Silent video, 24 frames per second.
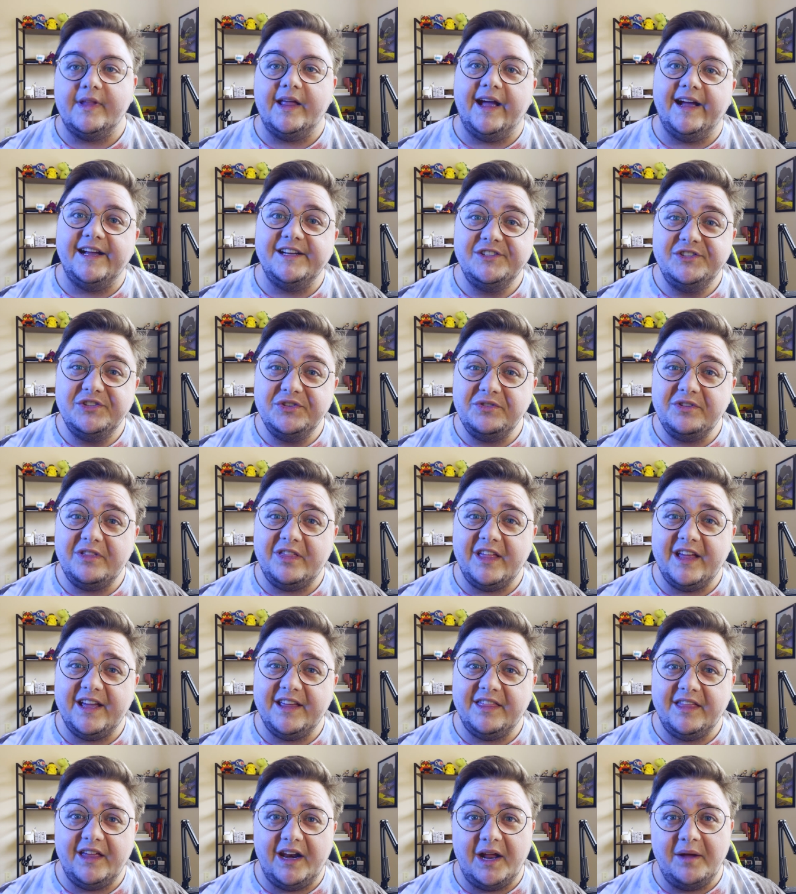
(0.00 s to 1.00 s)
I do
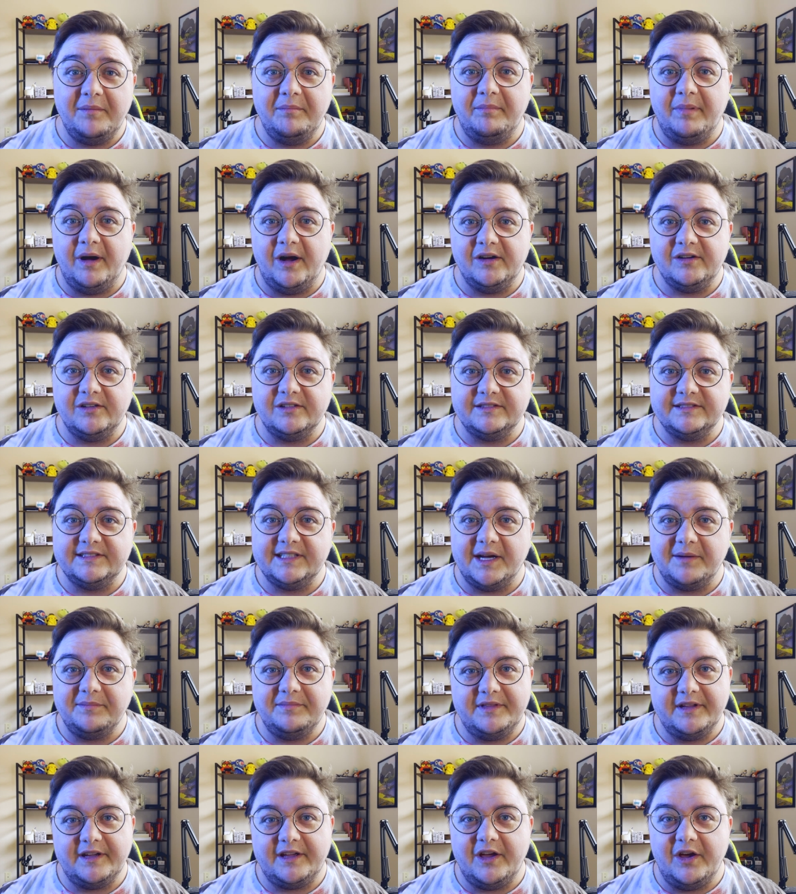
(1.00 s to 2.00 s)
think that I bungled
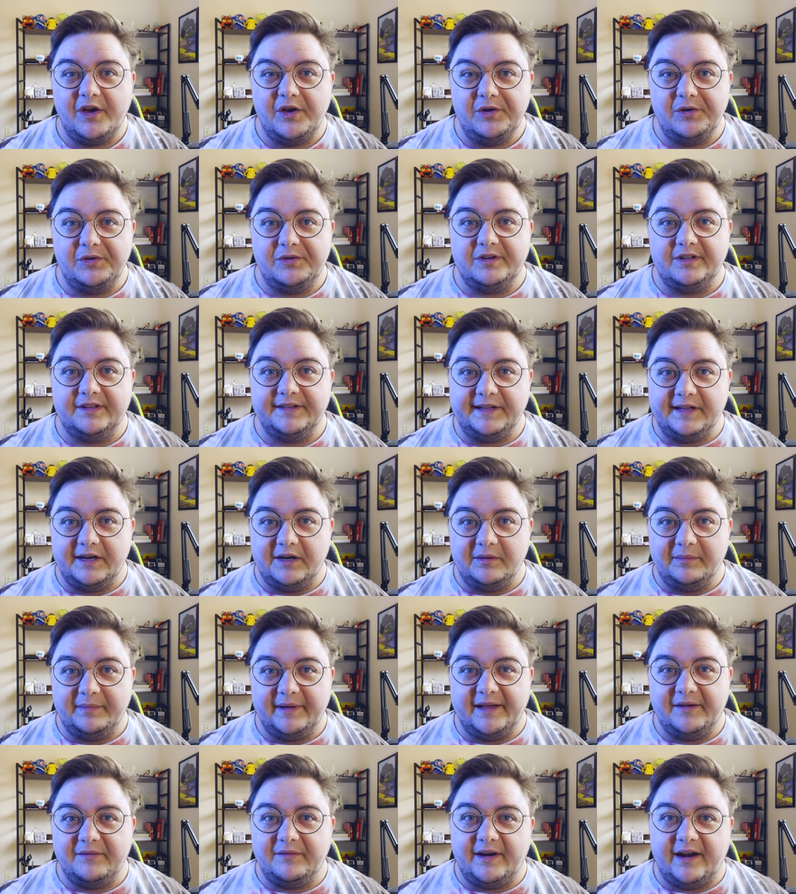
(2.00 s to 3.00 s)
up the code a little
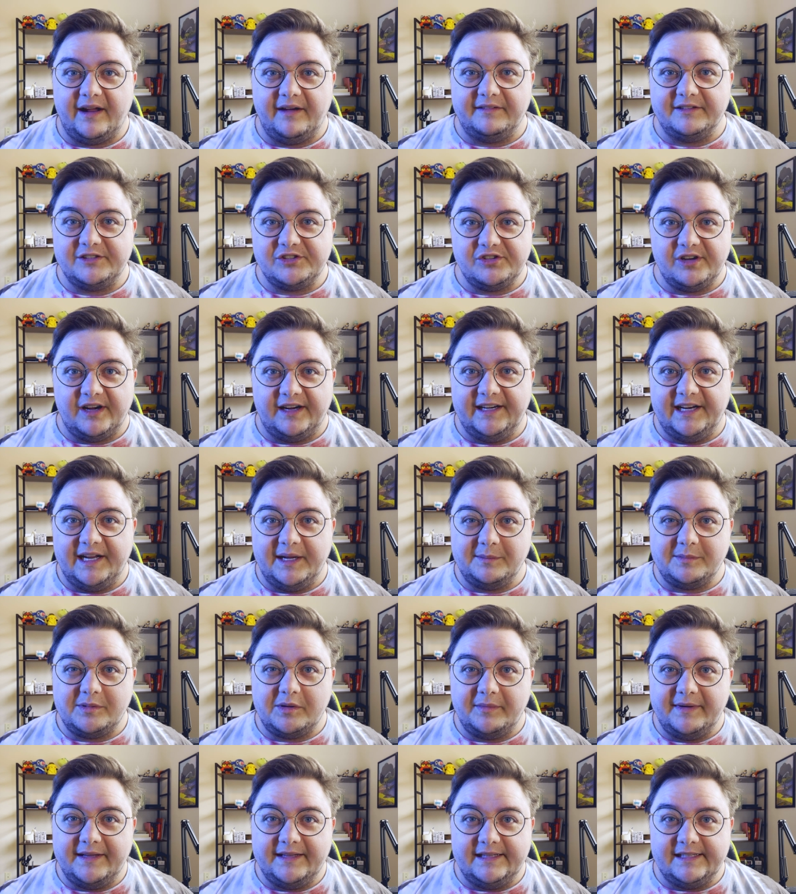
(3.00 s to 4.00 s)
bit when I was trying to
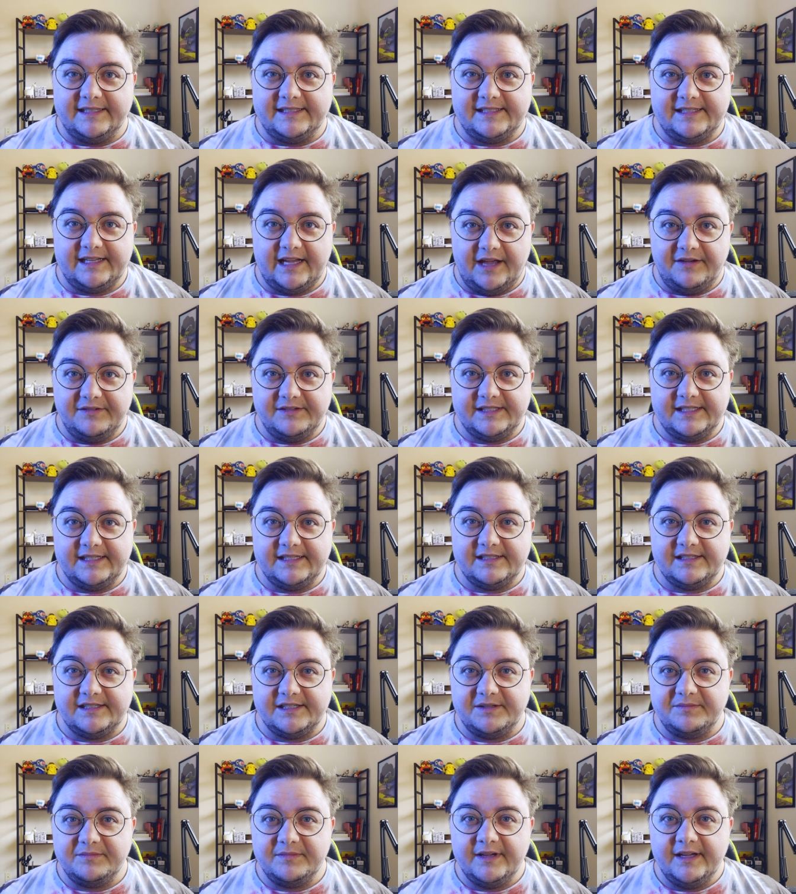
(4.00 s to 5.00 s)
implement the save
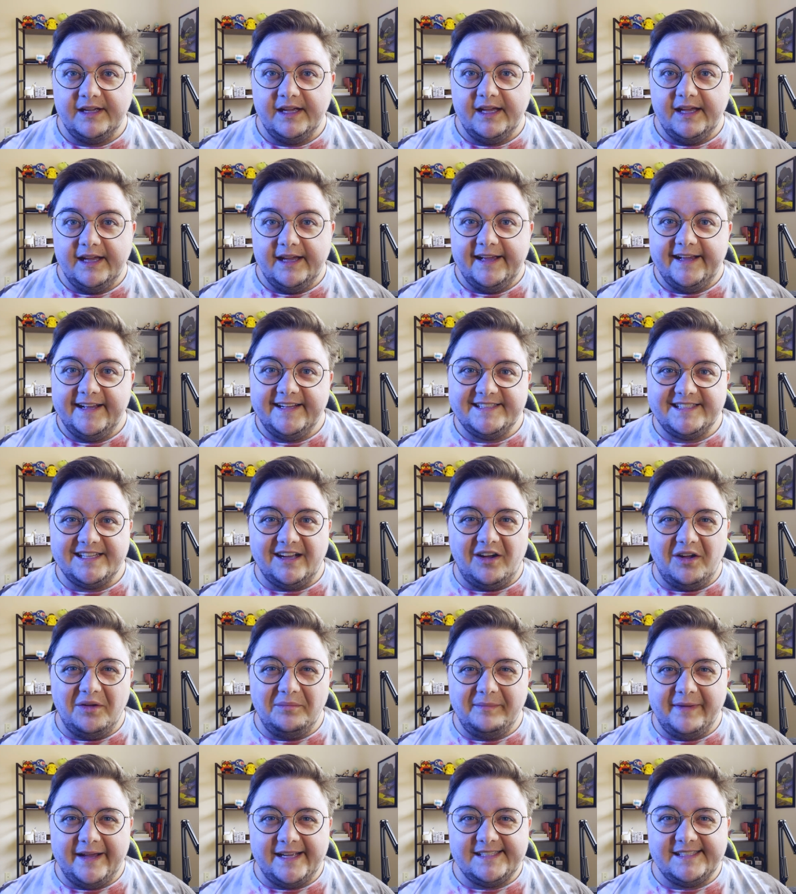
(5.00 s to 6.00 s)
system. It's
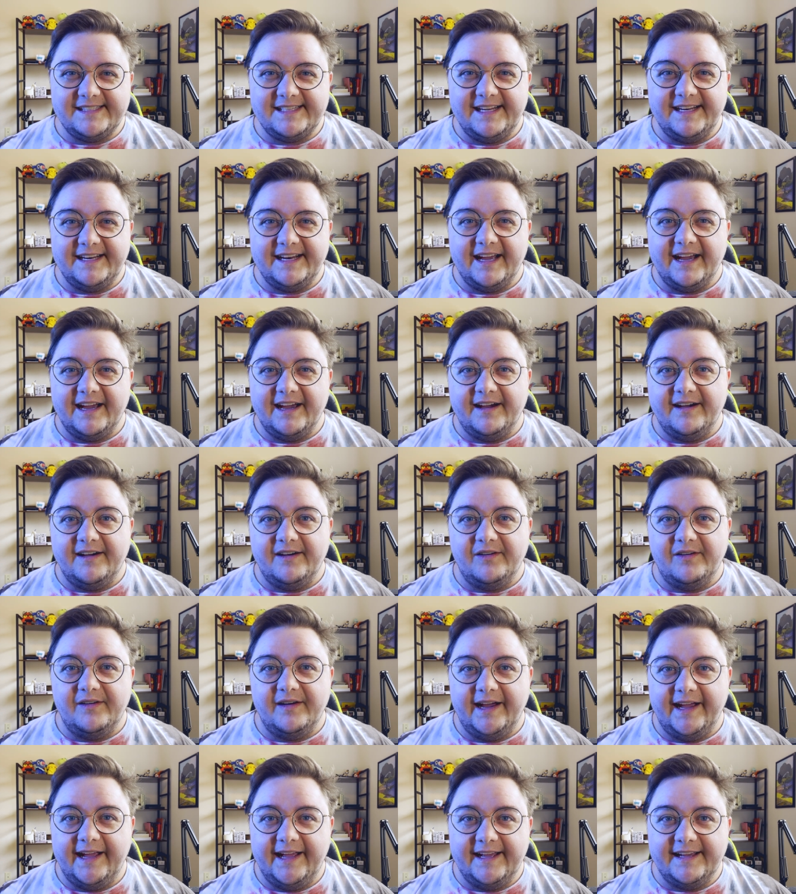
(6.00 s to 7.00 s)
all messy
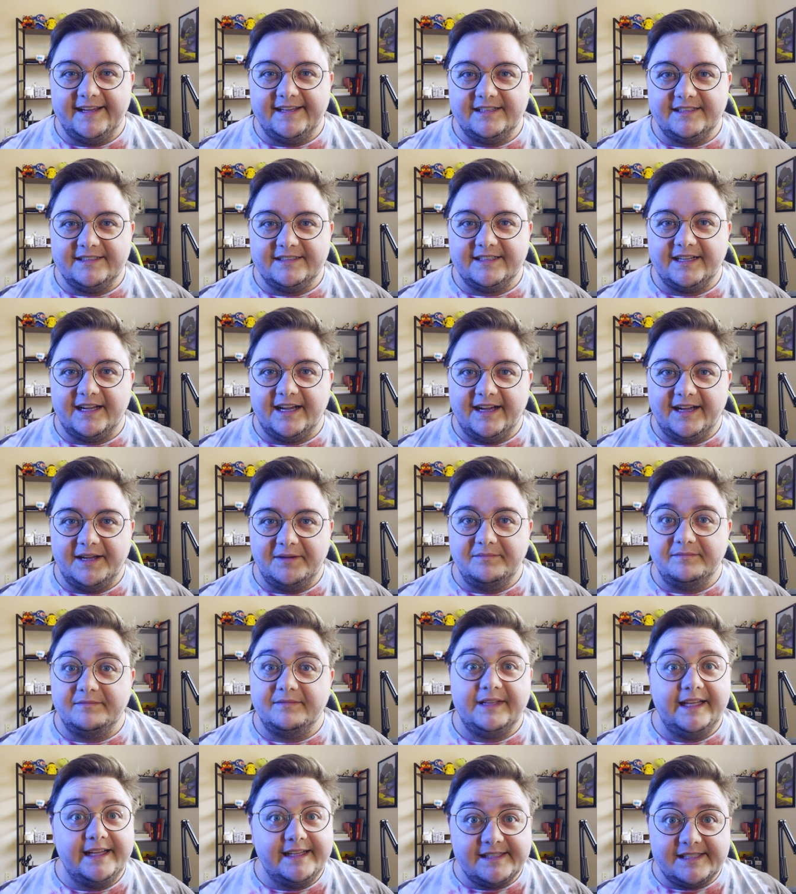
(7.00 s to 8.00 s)
now, and
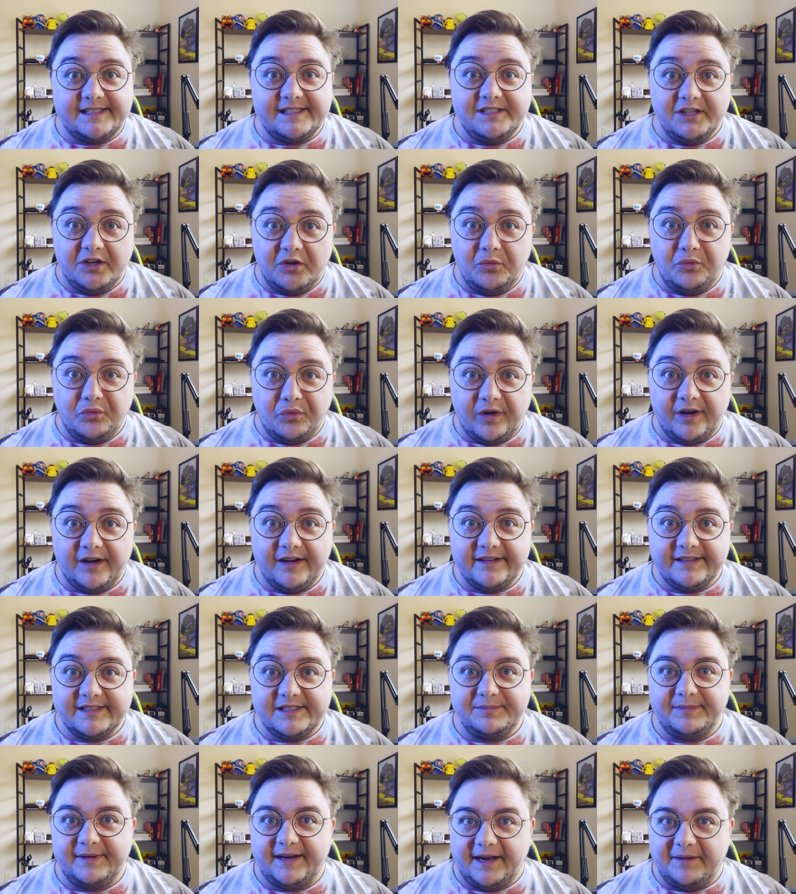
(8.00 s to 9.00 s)
it still
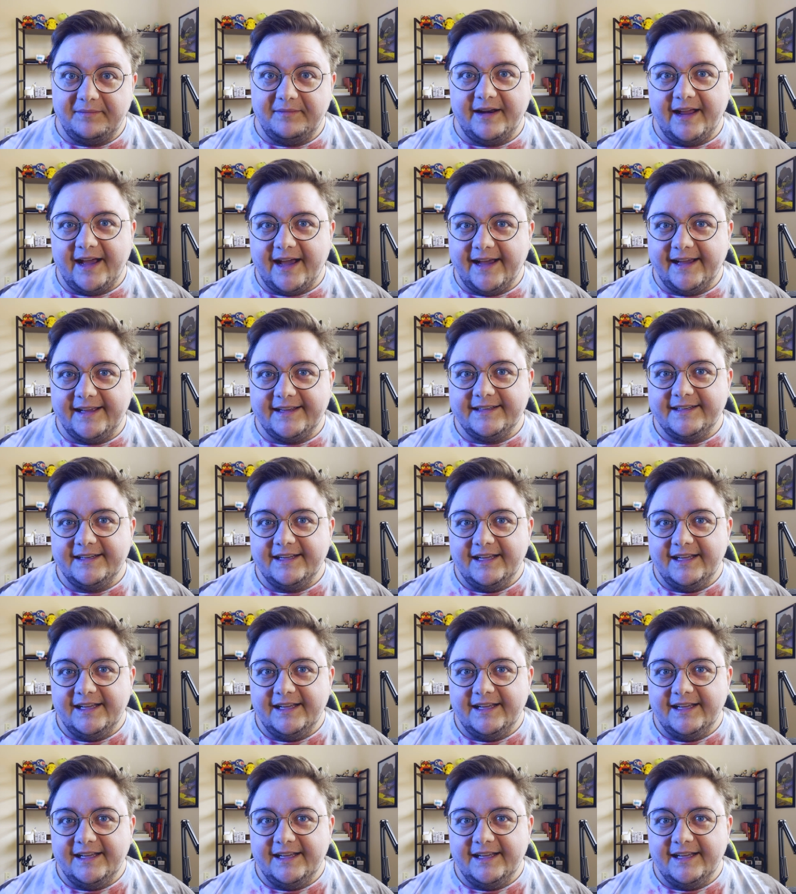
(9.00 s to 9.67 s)
works, but I'm not